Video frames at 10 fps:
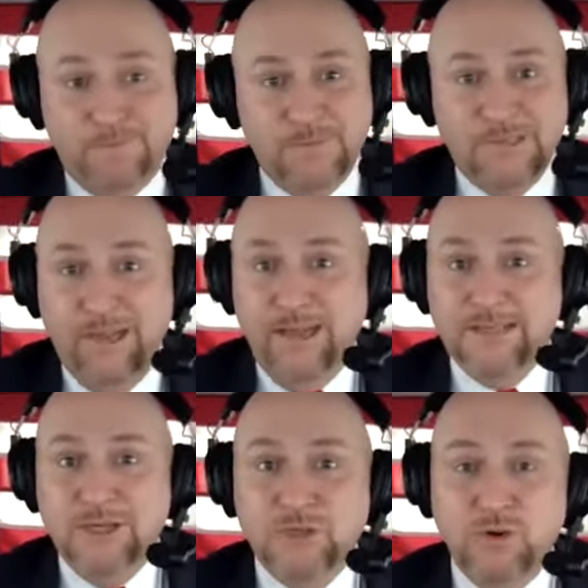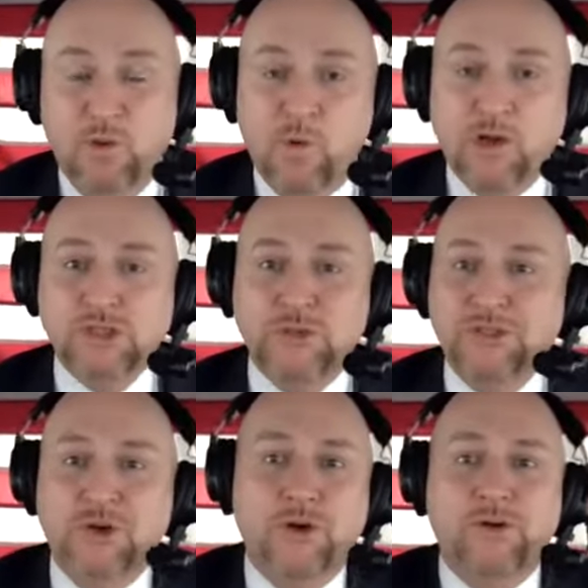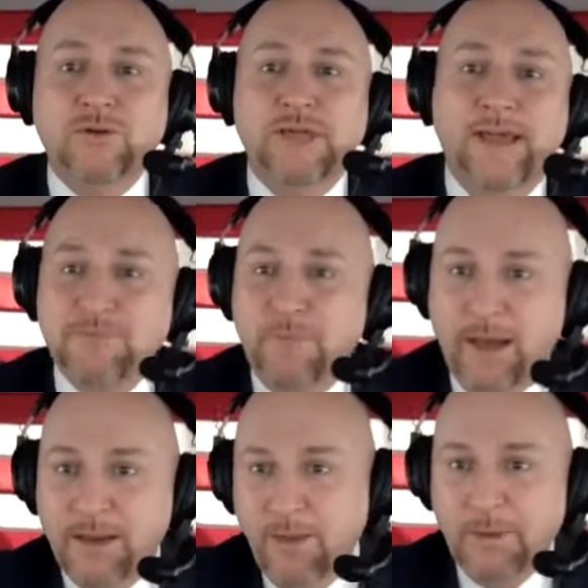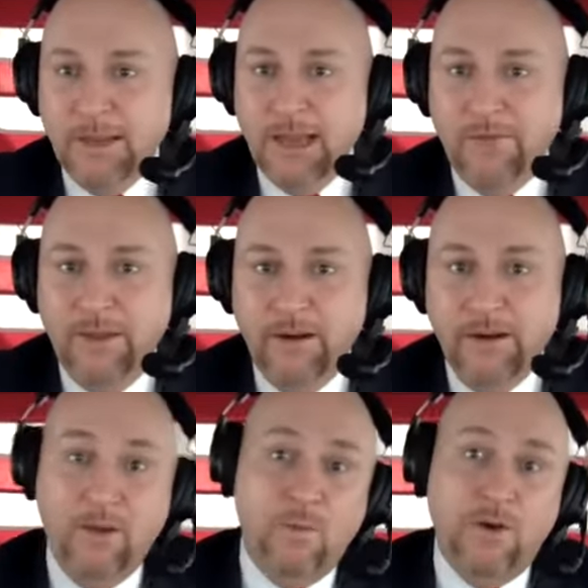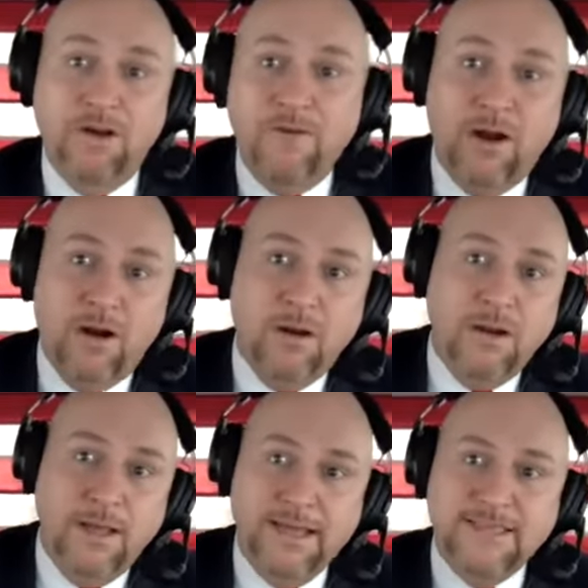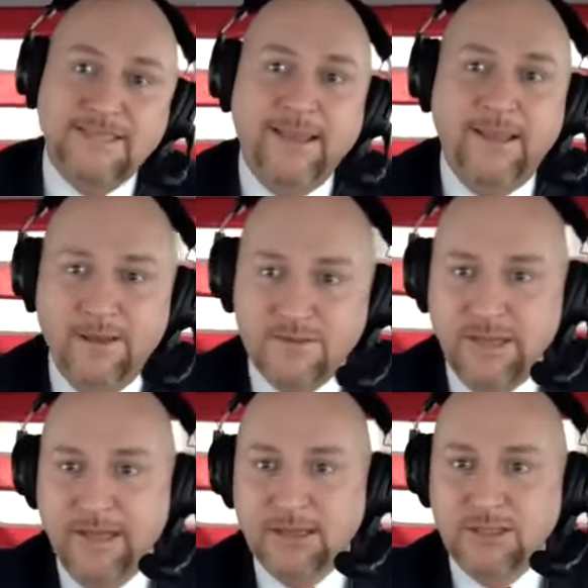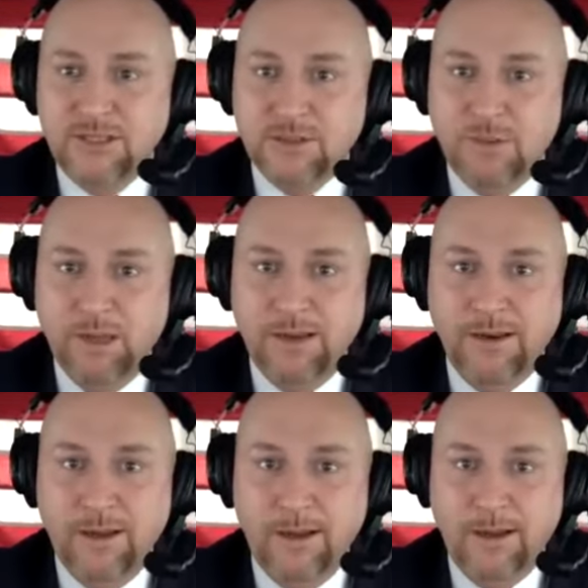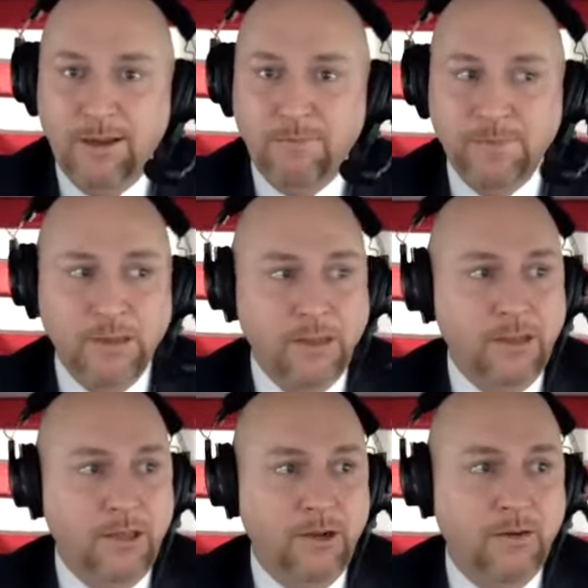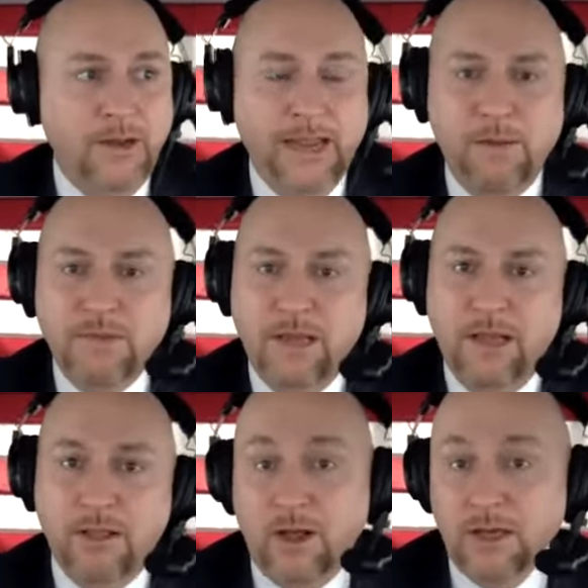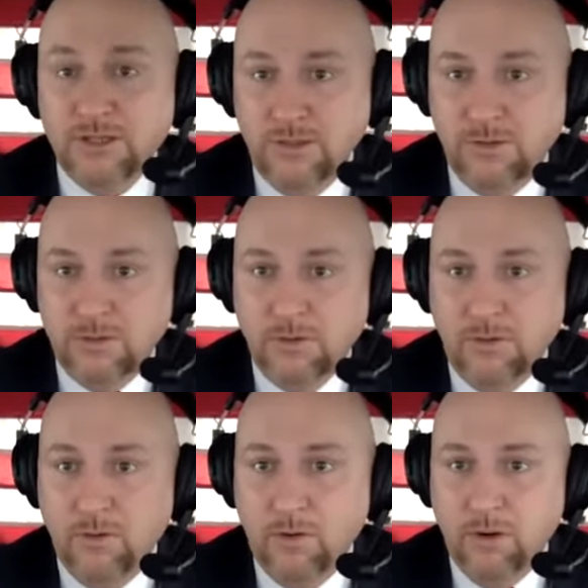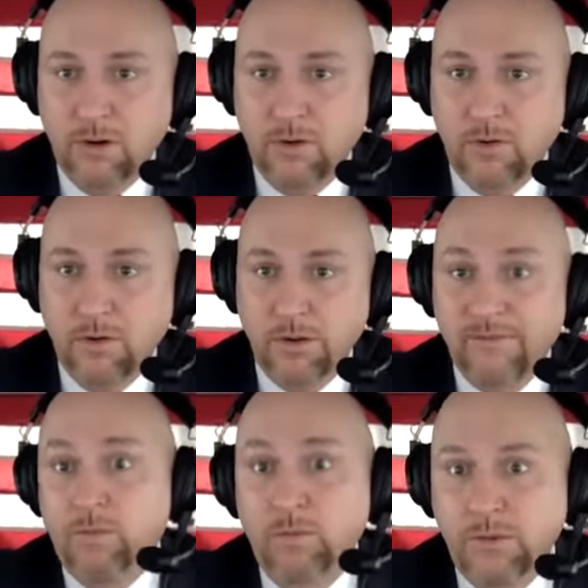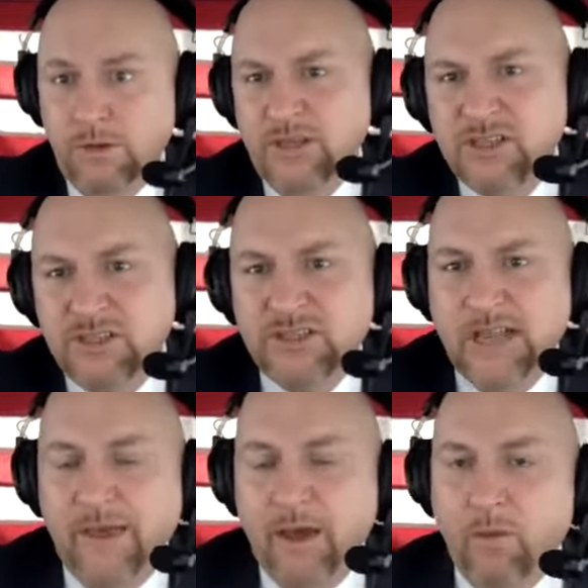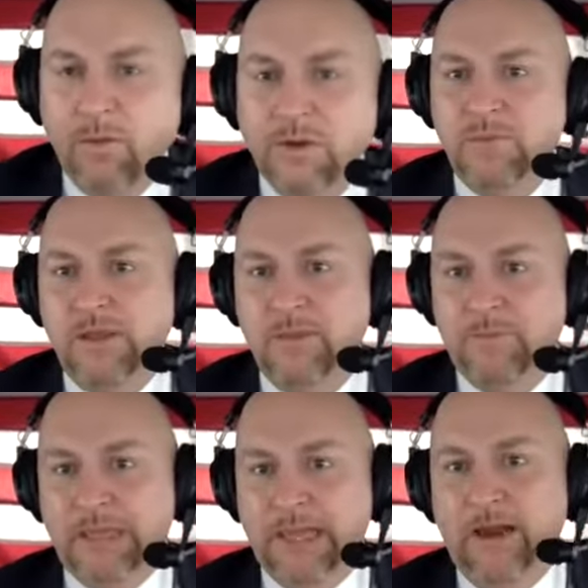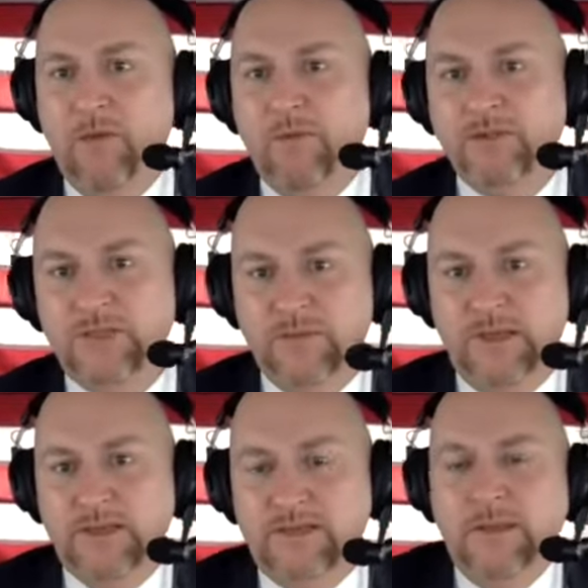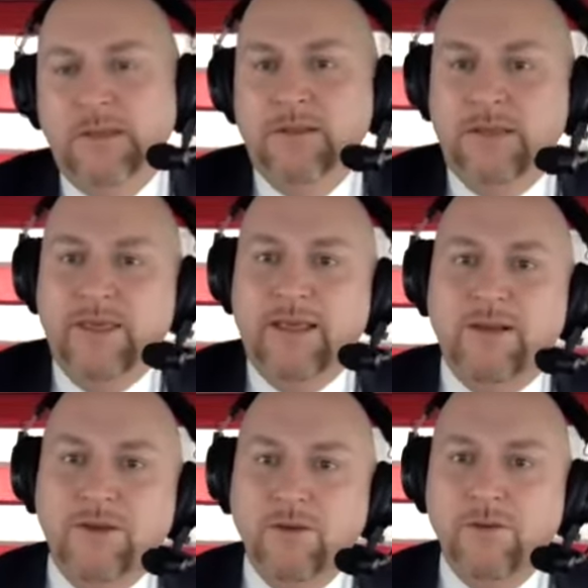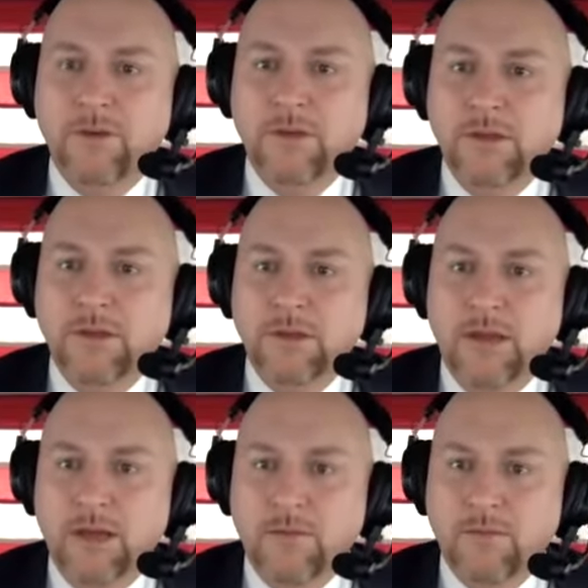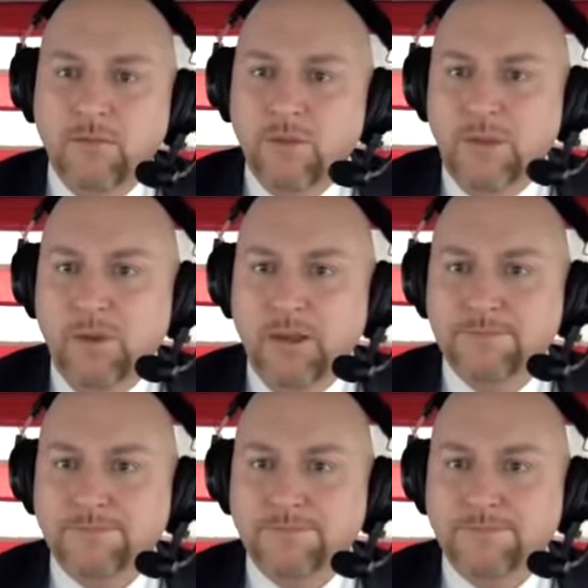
today's issue of the Wall Street Journal has my company on there, and one of our executives has just been named in a lawsuit, or even let's just say that. What would be the plan, or what would some things that they can do? What would they be?